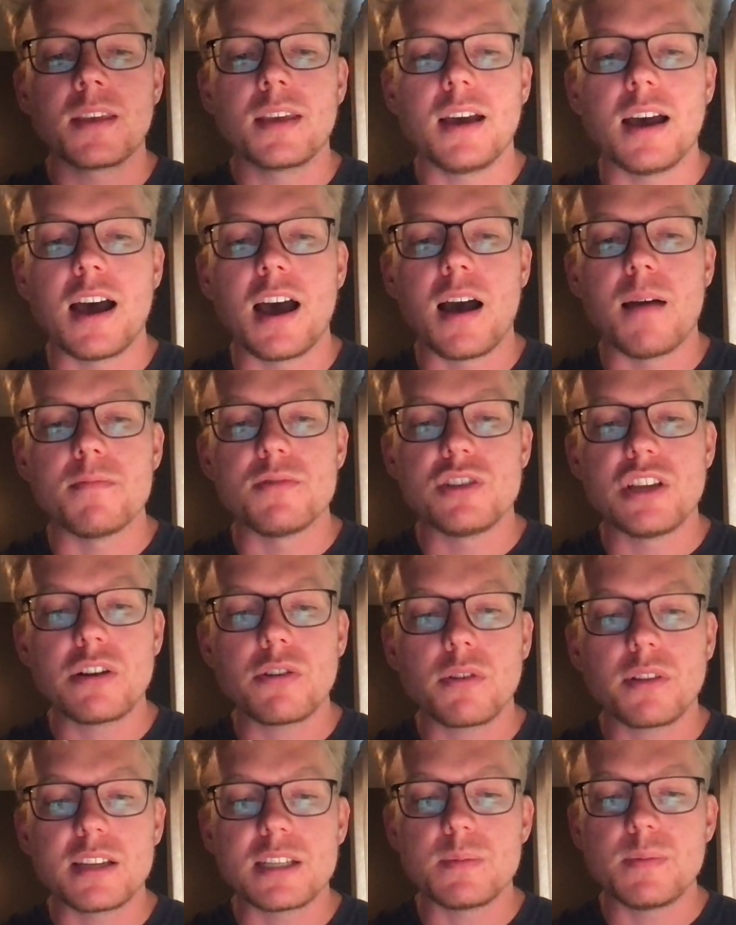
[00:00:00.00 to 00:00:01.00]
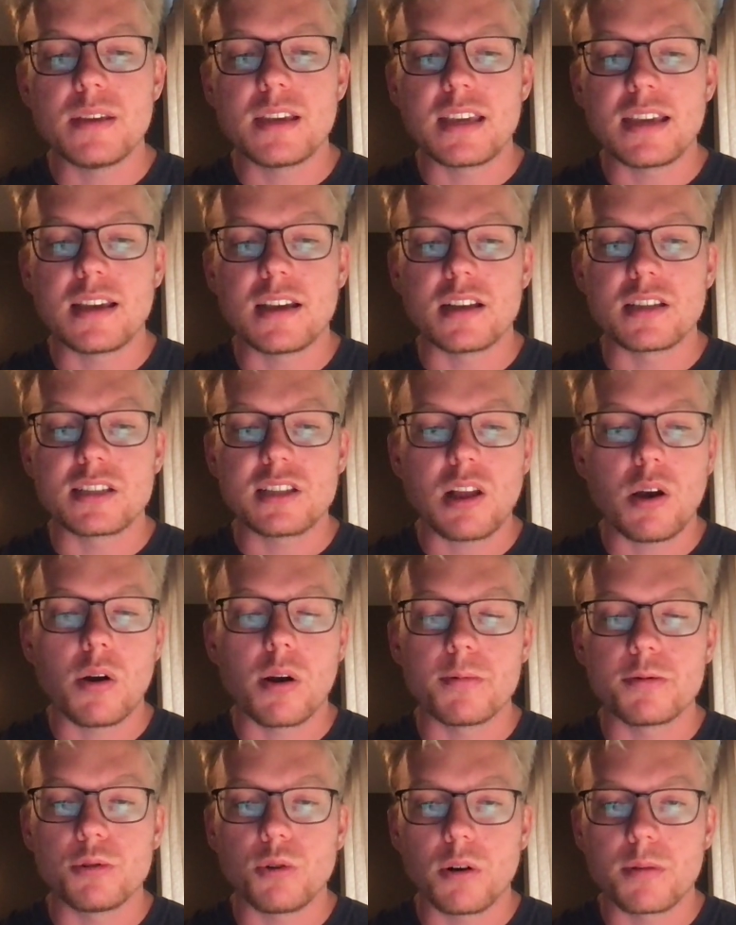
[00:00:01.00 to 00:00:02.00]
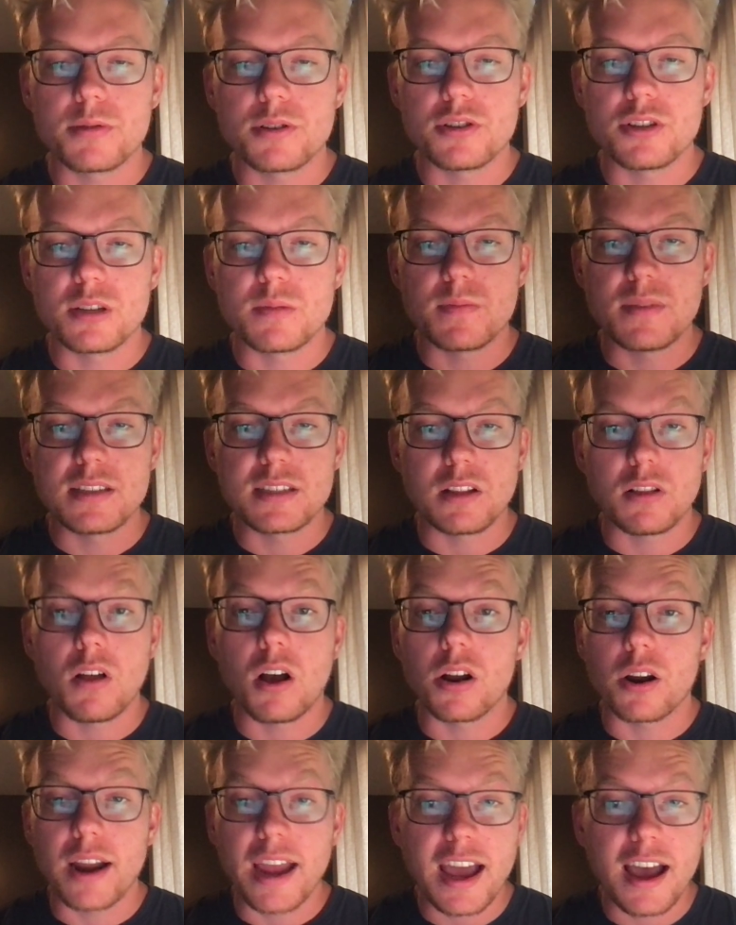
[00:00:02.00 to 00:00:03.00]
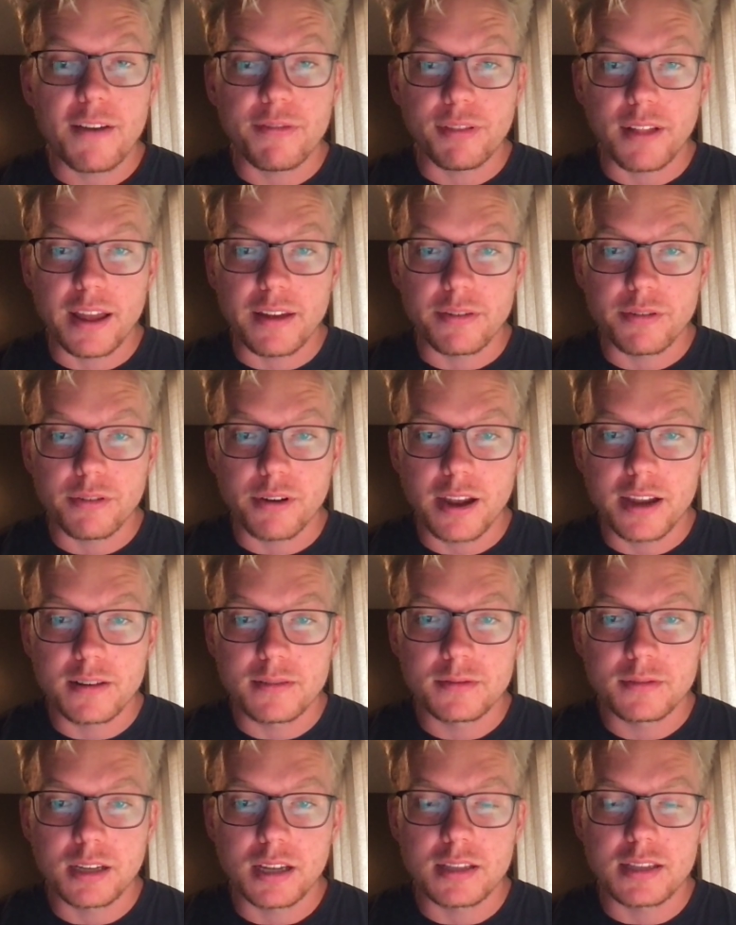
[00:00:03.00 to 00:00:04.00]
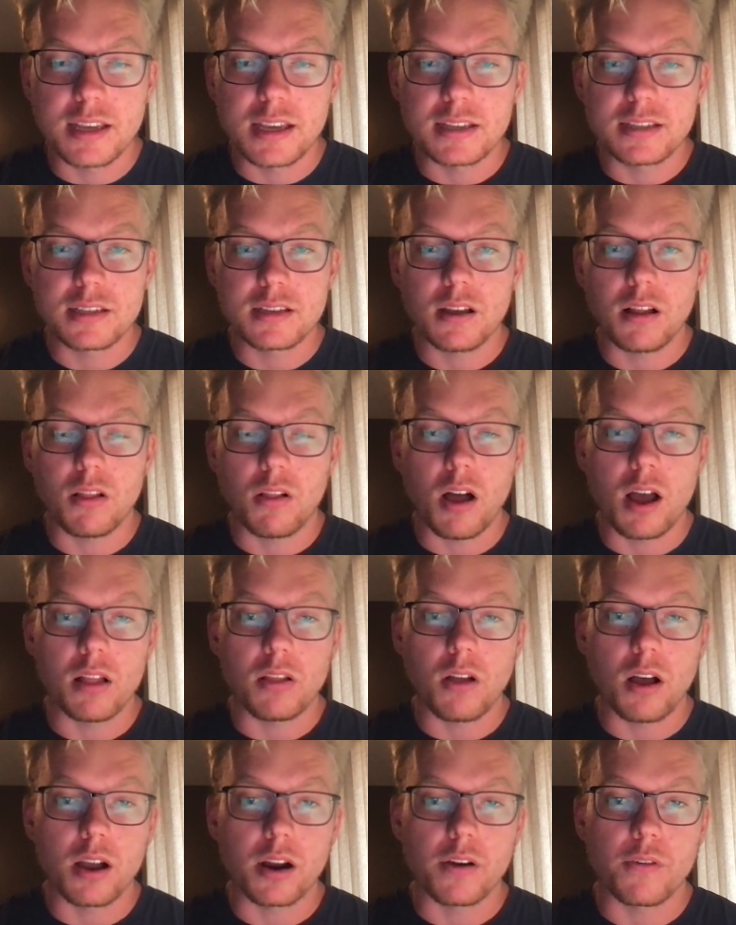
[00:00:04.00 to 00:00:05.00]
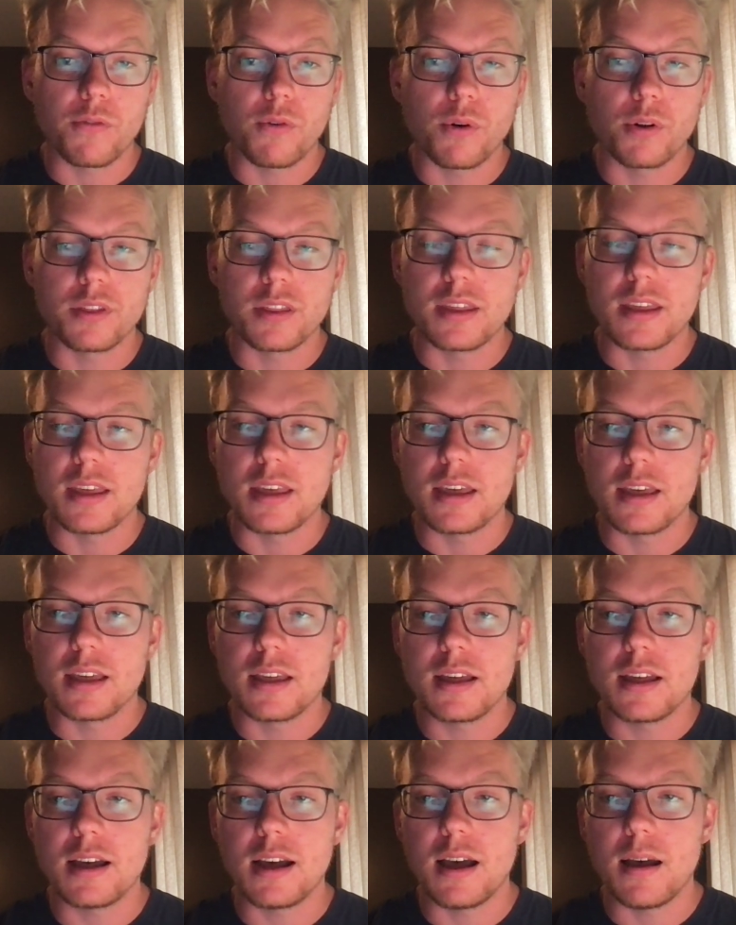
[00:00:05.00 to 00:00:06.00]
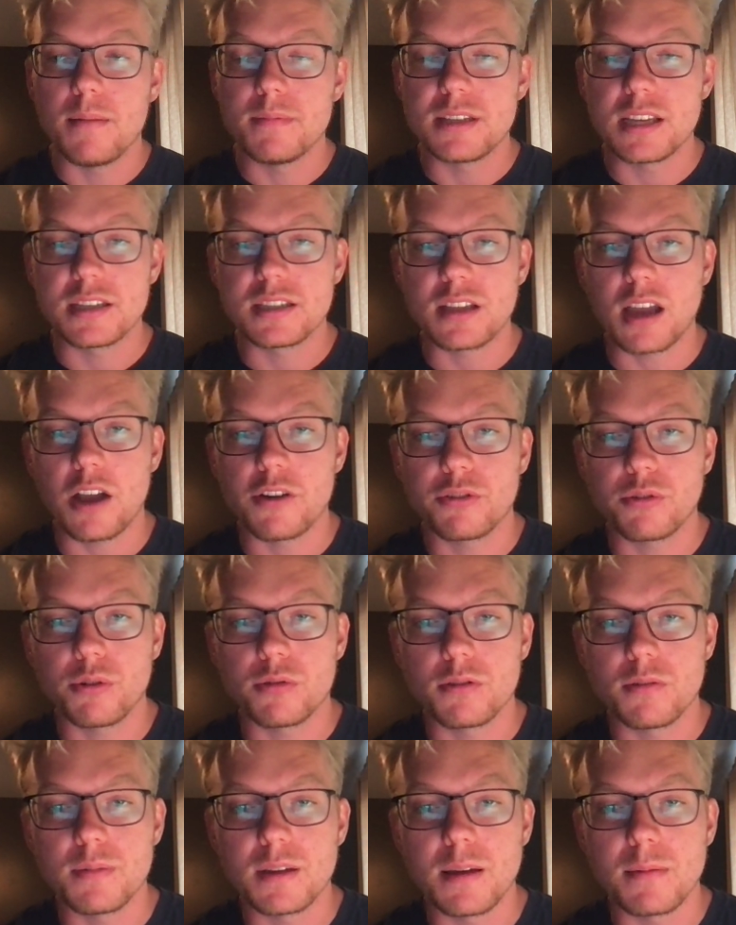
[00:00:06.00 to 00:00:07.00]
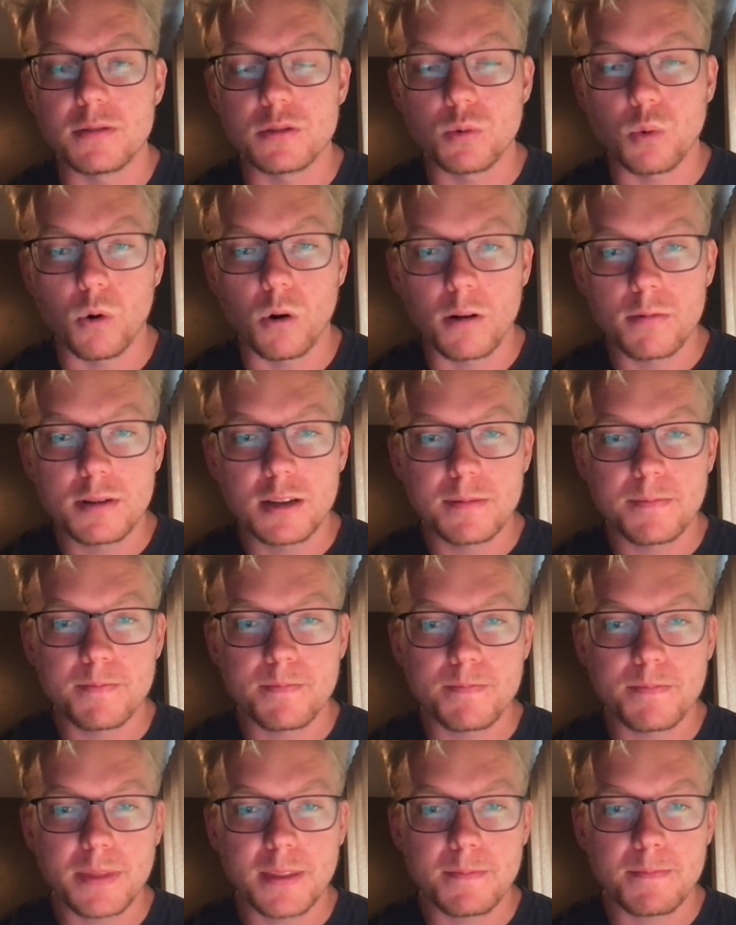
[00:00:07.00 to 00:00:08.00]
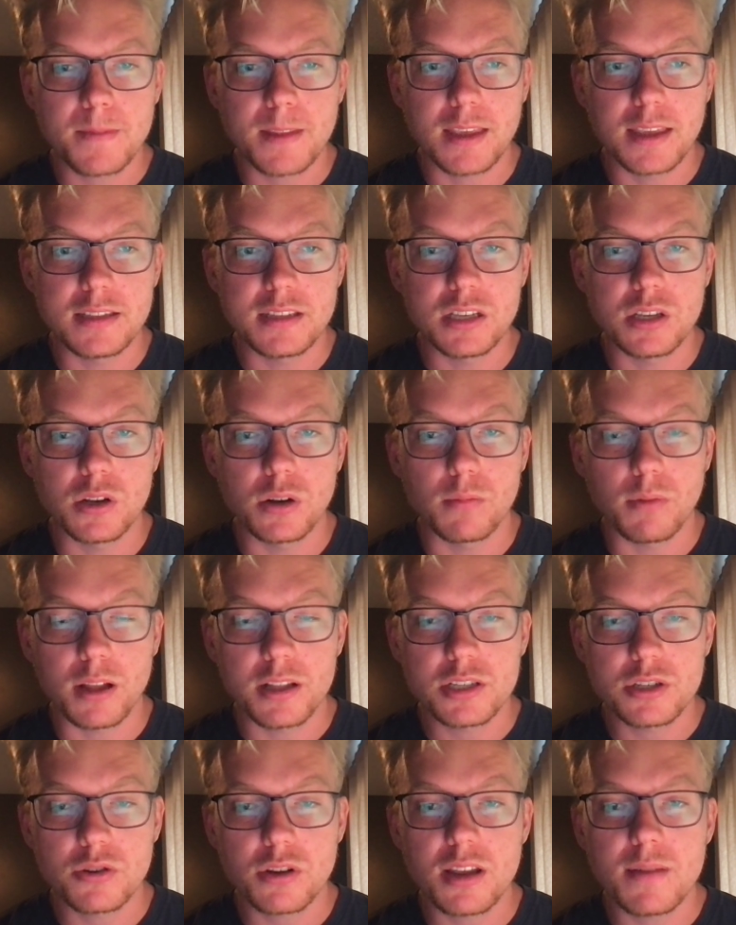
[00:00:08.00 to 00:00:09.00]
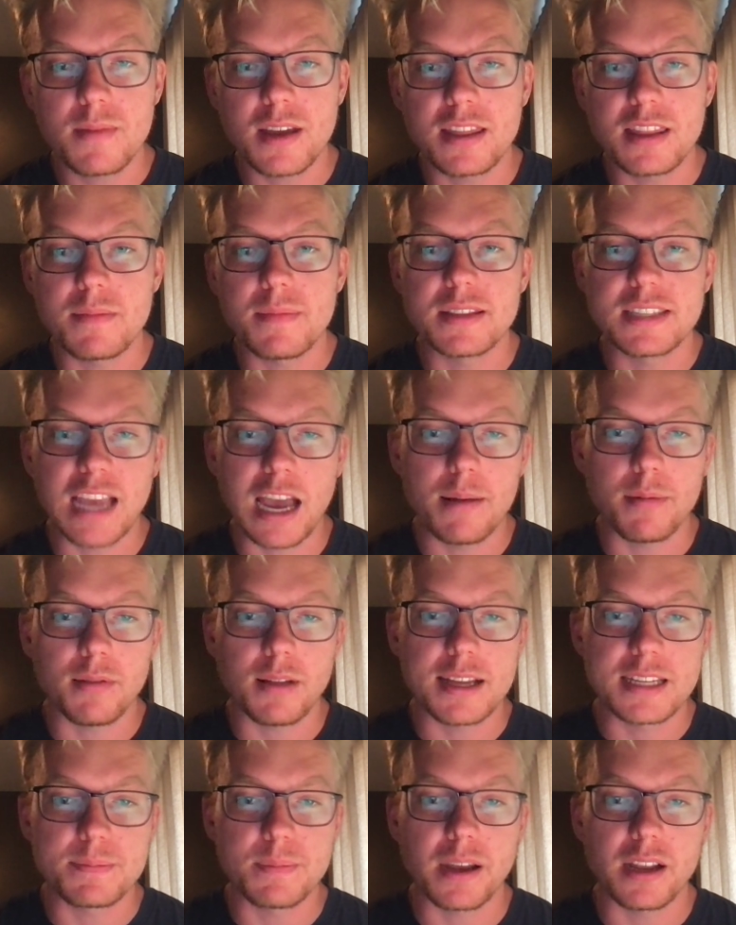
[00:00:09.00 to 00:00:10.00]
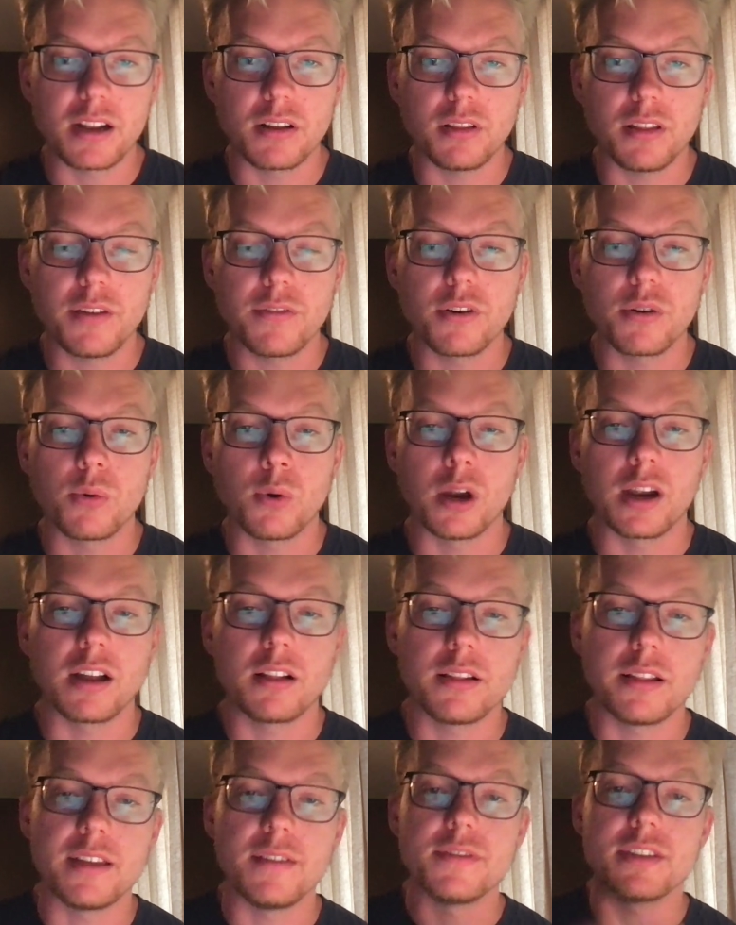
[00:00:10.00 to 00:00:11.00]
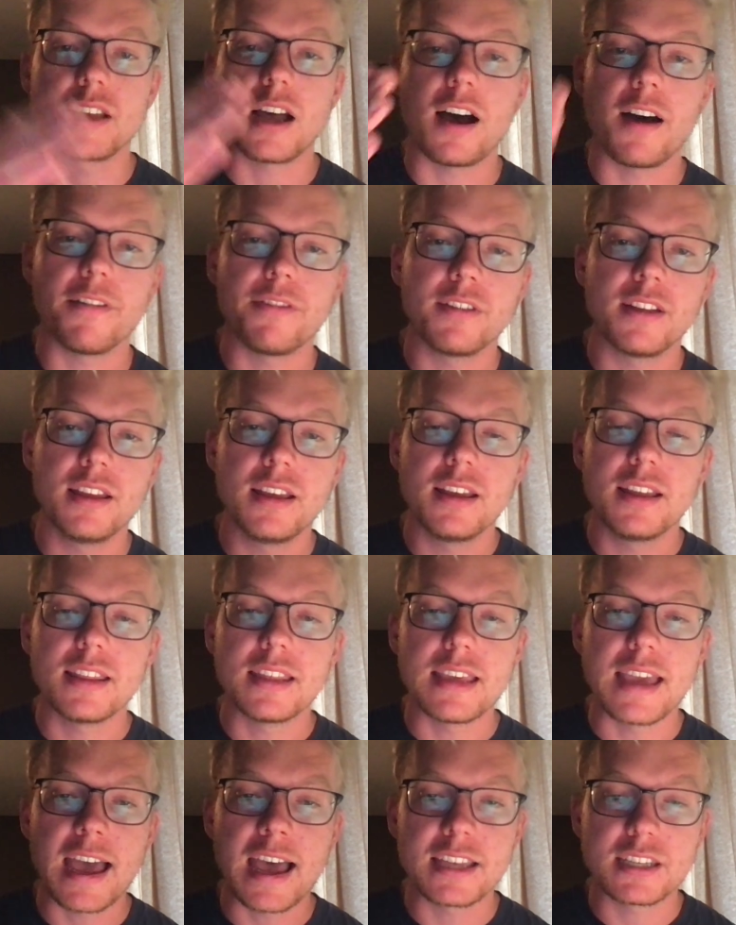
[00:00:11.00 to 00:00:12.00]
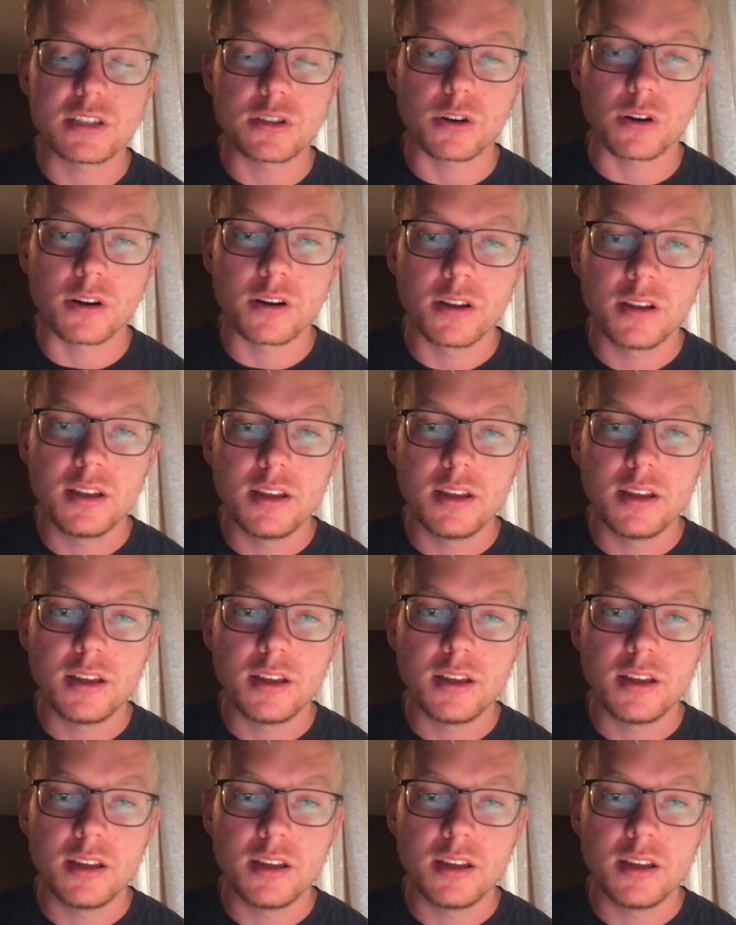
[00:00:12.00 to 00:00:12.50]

Um, generally speaking, a slower absorption just means a longer half life, right? It takes a lot longer for the um, testosterone to be absorbed into your bloodstream and then metabolized by your liver, where it cleaves off the ester.